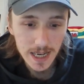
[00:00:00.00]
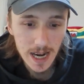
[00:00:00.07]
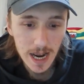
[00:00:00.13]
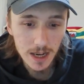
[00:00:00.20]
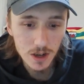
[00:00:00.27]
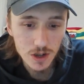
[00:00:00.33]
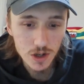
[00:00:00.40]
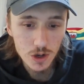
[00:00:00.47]

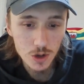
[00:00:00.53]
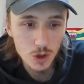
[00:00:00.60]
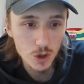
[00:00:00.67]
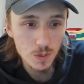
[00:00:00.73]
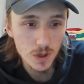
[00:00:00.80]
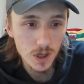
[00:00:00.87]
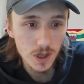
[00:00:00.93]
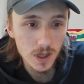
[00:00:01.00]
gang looks
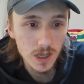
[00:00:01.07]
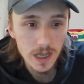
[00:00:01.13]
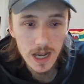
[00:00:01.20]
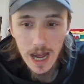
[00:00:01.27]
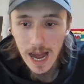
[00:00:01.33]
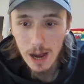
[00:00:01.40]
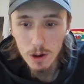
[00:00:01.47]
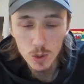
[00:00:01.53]
cool, but
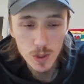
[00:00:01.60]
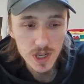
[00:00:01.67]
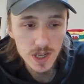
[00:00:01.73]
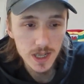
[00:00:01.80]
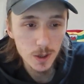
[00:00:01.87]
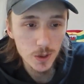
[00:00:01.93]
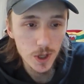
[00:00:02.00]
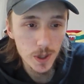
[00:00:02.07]
how are we
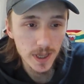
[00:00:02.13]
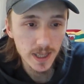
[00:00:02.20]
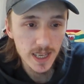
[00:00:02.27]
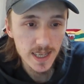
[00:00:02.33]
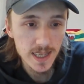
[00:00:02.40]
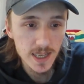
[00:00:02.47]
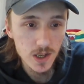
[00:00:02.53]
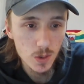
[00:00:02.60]
still doing
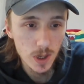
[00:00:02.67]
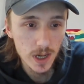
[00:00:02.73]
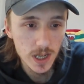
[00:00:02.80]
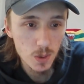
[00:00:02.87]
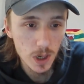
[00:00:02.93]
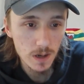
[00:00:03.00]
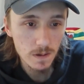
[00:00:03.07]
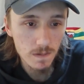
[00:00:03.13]
this in
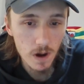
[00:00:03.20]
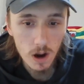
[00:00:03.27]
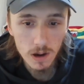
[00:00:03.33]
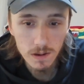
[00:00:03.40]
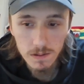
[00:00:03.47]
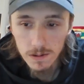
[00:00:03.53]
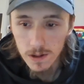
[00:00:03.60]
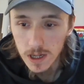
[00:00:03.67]

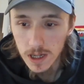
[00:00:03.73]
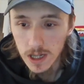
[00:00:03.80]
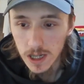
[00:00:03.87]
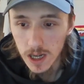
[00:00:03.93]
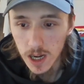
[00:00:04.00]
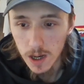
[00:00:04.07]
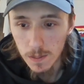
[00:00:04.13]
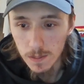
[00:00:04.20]
2025?
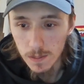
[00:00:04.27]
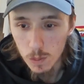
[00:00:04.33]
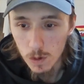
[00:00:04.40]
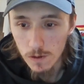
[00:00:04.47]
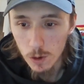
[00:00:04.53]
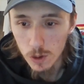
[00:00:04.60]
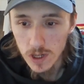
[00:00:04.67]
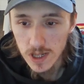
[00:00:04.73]

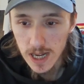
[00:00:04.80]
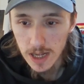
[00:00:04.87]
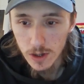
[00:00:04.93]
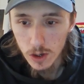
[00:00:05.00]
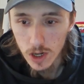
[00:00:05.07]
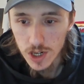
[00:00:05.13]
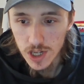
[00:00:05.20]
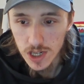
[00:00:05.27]
With all the
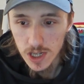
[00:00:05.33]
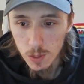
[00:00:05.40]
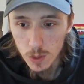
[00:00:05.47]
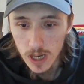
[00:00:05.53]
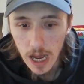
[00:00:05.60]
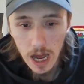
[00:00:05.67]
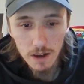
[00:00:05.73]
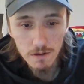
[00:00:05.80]
technology that
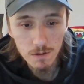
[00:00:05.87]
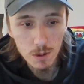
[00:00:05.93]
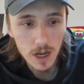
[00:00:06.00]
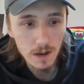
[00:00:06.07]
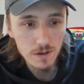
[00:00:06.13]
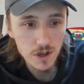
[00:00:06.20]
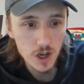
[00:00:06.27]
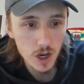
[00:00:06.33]
we
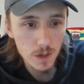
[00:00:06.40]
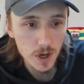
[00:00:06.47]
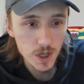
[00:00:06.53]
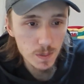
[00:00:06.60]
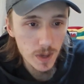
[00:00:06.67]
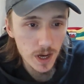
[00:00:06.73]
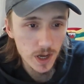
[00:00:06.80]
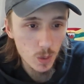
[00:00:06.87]
have so
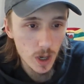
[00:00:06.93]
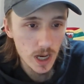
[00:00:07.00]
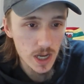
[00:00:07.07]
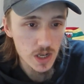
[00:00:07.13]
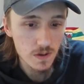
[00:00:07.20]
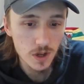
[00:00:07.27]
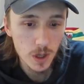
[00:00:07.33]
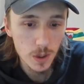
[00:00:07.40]
much better
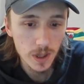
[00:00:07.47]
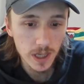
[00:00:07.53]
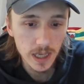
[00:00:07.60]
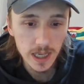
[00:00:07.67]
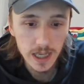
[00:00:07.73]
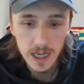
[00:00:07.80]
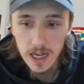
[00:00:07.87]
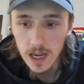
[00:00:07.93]
ways of doing
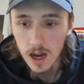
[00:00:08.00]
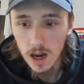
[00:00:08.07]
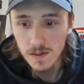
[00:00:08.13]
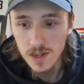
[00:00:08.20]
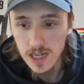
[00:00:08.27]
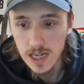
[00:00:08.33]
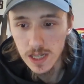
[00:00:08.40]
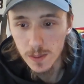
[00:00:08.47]
it. I've
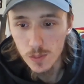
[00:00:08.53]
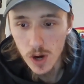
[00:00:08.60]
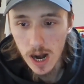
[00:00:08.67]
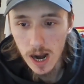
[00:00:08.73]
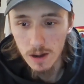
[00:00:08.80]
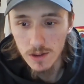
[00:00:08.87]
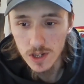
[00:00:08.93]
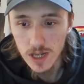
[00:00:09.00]
seen the
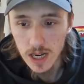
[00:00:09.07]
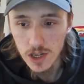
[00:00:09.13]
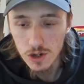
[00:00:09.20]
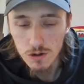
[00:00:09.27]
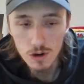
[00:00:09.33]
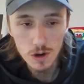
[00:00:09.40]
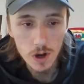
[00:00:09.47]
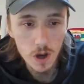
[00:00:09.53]
Browns get
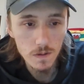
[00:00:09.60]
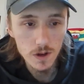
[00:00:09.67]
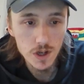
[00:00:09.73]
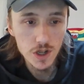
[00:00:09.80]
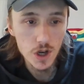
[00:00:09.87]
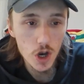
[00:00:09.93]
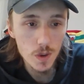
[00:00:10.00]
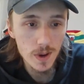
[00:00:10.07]
screwed over
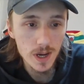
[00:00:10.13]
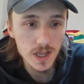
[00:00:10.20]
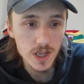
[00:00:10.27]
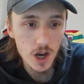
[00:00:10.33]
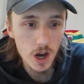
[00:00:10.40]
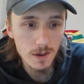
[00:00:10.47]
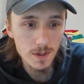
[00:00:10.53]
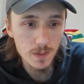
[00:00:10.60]
so many
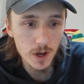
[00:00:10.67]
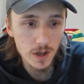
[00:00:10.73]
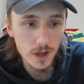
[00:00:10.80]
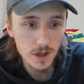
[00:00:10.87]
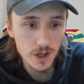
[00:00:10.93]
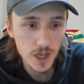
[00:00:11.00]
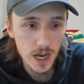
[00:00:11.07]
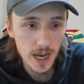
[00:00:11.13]
times by
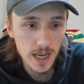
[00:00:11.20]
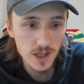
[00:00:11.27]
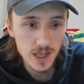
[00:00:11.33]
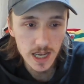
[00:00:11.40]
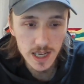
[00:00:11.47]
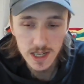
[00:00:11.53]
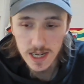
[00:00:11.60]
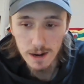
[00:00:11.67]
those chains.
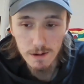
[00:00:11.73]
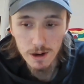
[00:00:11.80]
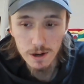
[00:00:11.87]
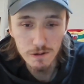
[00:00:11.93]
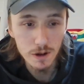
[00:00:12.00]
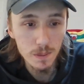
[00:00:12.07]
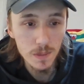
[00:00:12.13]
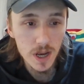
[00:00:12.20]
Let's get rid
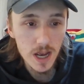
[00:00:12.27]
of them.